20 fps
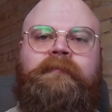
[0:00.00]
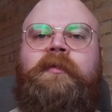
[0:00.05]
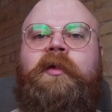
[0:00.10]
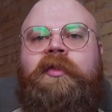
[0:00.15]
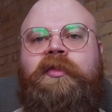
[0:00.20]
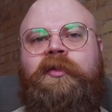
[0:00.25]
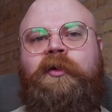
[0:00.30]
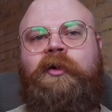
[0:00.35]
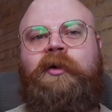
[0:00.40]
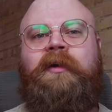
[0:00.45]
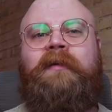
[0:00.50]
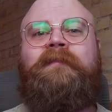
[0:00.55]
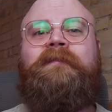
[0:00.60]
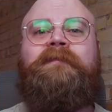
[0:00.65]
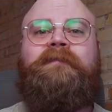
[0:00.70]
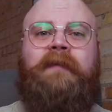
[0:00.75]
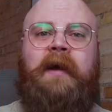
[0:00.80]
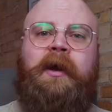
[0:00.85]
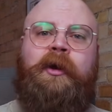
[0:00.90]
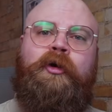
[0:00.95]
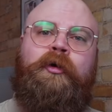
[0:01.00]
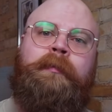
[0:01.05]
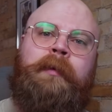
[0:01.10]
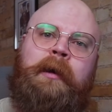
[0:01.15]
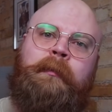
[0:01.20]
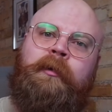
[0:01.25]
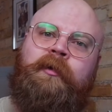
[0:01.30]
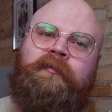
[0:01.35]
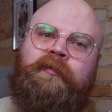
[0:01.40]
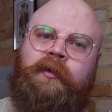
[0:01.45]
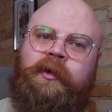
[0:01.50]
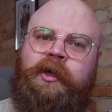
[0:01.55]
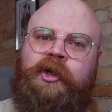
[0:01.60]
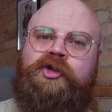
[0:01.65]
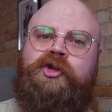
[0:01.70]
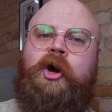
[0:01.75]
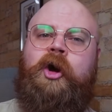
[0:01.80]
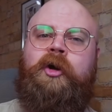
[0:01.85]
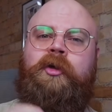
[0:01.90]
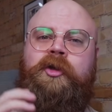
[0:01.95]
The third and final pummel for
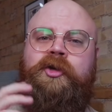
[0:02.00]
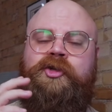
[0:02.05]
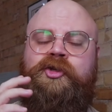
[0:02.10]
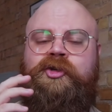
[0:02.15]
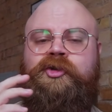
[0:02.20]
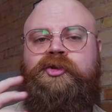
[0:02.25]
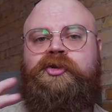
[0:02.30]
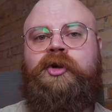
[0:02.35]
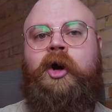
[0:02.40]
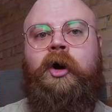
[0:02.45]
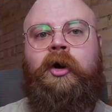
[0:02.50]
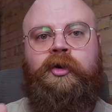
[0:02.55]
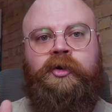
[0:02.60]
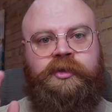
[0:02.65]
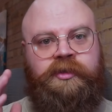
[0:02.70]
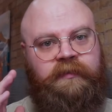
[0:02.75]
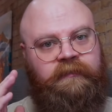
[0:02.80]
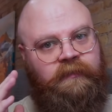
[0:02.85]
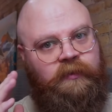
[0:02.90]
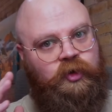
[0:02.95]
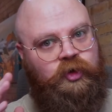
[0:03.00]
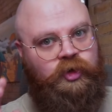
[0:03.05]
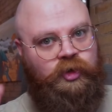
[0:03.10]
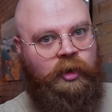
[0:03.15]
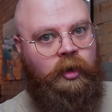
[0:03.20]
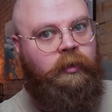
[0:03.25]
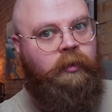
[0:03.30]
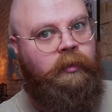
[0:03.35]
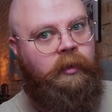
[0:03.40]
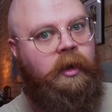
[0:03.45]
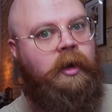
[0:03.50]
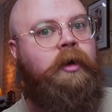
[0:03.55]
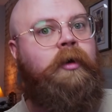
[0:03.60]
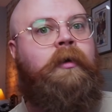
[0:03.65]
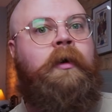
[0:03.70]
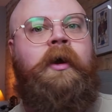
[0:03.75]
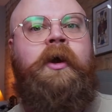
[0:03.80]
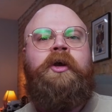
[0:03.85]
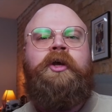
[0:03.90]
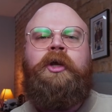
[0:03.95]
each are the stars of the show though.
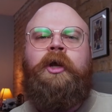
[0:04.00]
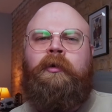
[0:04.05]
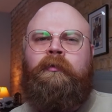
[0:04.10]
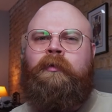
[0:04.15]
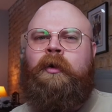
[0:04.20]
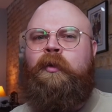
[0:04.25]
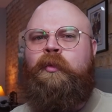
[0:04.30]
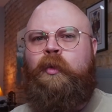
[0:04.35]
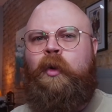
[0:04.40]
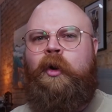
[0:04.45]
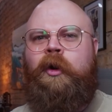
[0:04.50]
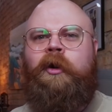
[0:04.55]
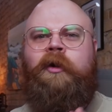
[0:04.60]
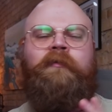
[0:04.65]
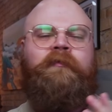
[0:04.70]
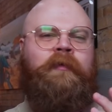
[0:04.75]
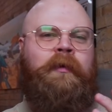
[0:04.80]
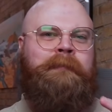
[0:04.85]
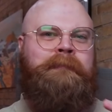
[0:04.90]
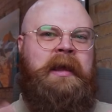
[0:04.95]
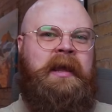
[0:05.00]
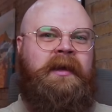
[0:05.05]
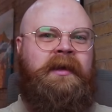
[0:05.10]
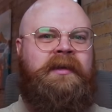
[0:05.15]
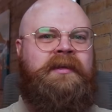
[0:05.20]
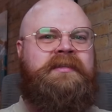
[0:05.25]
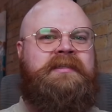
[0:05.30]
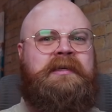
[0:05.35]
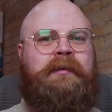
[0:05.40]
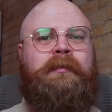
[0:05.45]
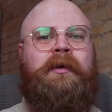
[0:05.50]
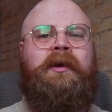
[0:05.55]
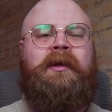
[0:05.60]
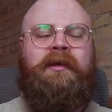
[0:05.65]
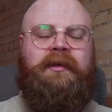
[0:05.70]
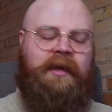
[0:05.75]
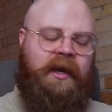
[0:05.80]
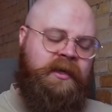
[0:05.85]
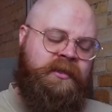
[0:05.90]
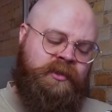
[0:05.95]
Your reward for making someone
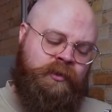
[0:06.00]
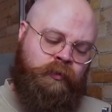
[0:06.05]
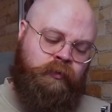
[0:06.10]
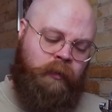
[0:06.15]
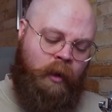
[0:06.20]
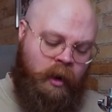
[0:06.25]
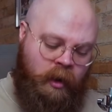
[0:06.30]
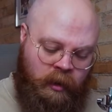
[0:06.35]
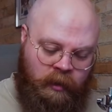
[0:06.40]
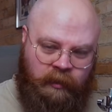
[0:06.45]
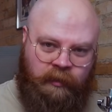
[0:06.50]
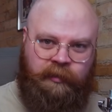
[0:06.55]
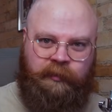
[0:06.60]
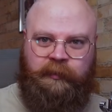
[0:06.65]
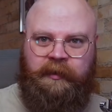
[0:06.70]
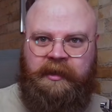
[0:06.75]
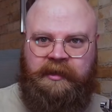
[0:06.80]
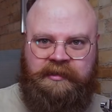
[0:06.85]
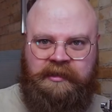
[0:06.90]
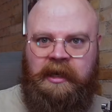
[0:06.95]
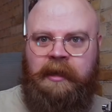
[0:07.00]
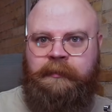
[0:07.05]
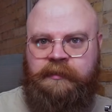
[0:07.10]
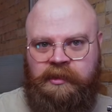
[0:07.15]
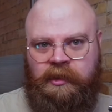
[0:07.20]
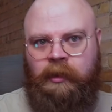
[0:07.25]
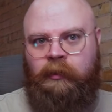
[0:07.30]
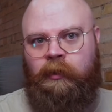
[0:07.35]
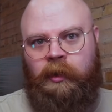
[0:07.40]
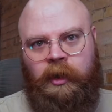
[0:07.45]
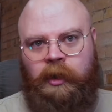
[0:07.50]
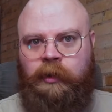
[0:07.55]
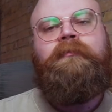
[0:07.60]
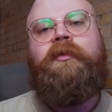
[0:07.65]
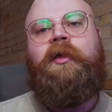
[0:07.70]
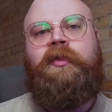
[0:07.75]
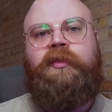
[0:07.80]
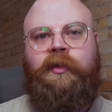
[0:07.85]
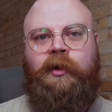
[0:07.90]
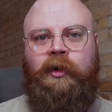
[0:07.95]
guess wrong 3 times in a row.
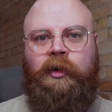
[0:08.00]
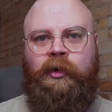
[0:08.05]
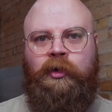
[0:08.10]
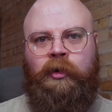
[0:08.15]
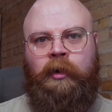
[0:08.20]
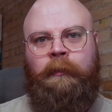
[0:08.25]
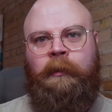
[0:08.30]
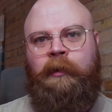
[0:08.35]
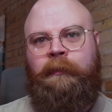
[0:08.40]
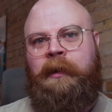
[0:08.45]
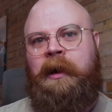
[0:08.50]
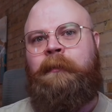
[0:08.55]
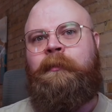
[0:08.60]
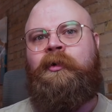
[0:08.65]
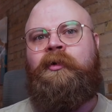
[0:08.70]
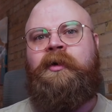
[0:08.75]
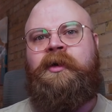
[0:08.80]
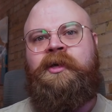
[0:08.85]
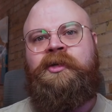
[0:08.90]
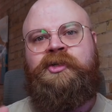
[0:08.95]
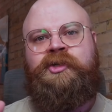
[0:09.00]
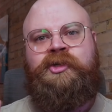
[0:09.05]
The third normal pummel is